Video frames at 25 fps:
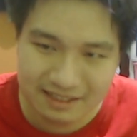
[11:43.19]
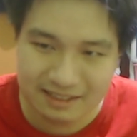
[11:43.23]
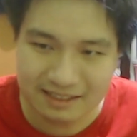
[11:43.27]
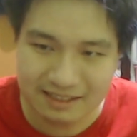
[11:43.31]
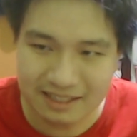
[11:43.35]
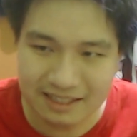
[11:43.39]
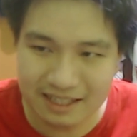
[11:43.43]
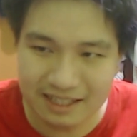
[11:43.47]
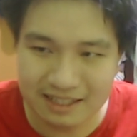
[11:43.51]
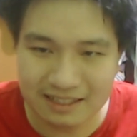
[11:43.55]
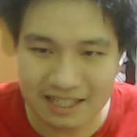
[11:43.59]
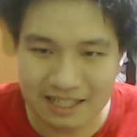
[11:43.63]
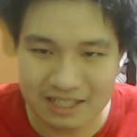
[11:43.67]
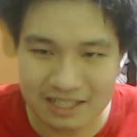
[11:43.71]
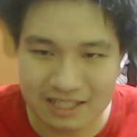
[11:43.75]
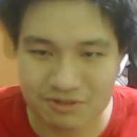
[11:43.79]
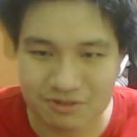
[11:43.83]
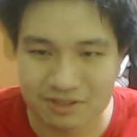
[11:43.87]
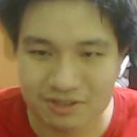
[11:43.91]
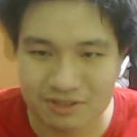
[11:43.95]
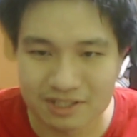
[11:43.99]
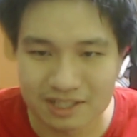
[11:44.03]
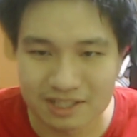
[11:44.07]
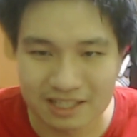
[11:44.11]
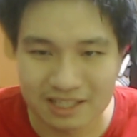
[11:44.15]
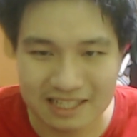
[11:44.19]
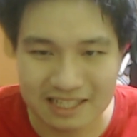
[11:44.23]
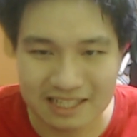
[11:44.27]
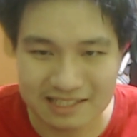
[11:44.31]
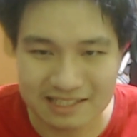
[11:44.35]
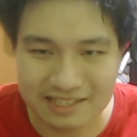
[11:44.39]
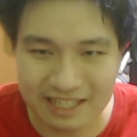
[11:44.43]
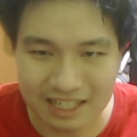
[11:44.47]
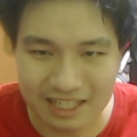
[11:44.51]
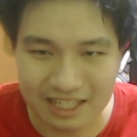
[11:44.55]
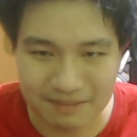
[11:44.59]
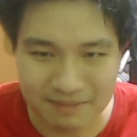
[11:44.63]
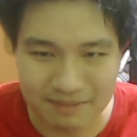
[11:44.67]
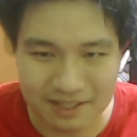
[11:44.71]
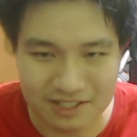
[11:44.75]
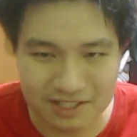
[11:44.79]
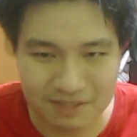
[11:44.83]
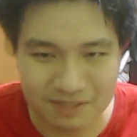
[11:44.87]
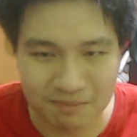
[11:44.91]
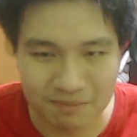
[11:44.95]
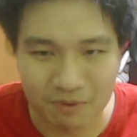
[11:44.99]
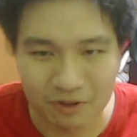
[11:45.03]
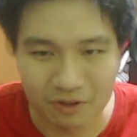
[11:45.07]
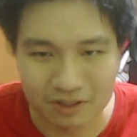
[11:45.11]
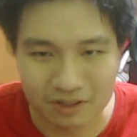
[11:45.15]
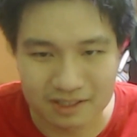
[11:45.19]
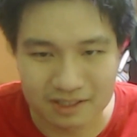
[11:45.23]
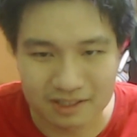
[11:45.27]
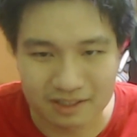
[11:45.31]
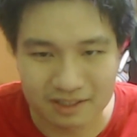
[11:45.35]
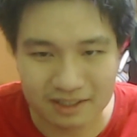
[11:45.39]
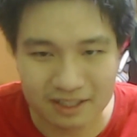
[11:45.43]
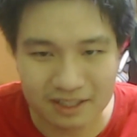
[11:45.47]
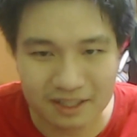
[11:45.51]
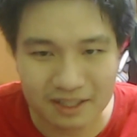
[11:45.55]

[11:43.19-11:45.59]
yeah, naturally, he's gonna be disappointed.